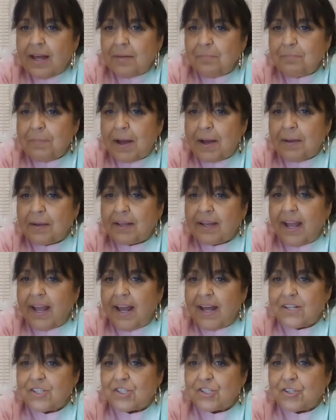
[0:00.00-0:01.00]
My
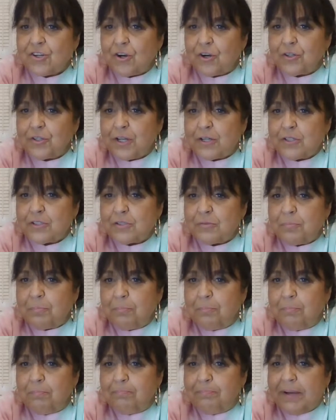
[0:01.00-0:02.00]
cat just heard those
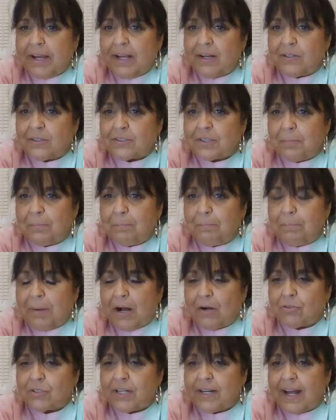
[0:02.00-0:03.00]
bells and
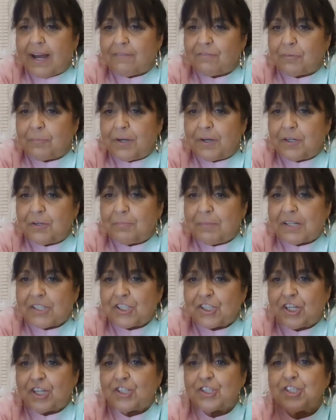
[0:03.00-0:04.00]
bolted out from under my
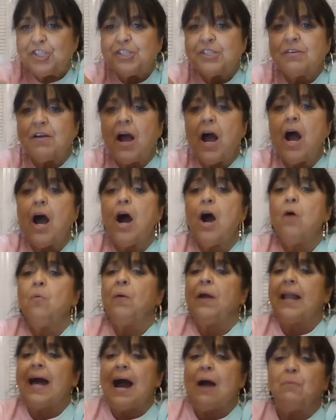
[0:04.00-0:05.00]
chair. She's like, oh,
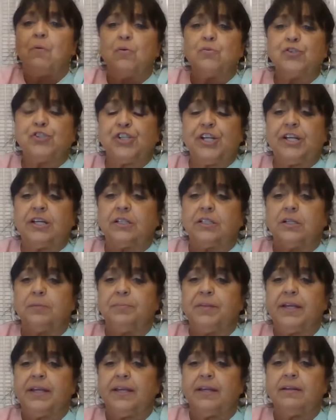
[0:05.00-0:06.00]
well, I won't jingle them
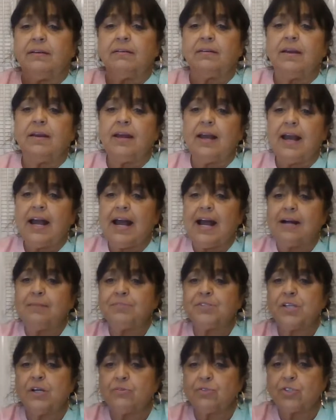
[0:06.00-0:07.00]
then. I'm
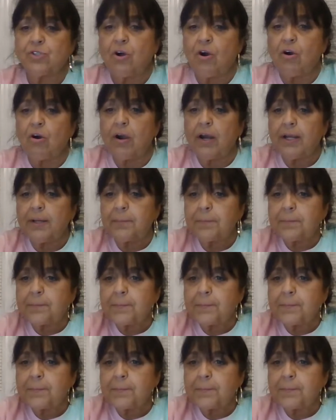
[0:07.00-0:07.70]
so sorry.